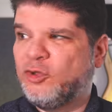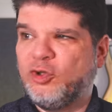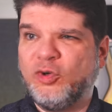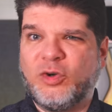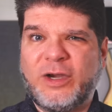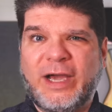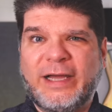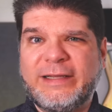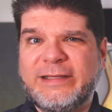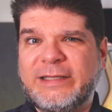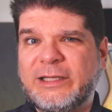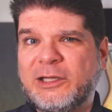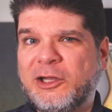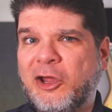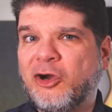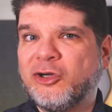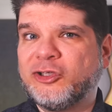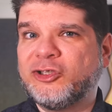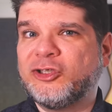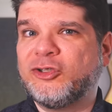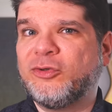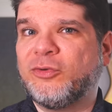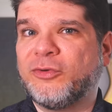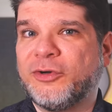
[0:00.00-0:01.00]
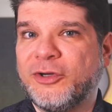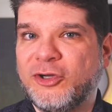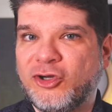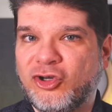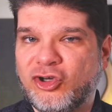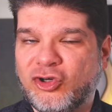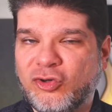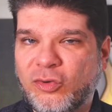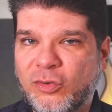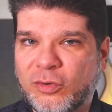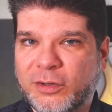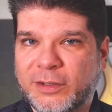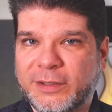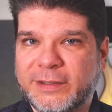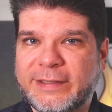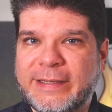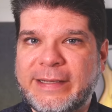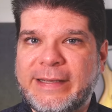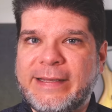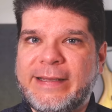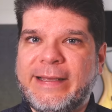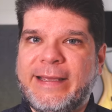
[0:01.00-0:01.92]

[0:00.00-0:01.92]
To cut the long story short,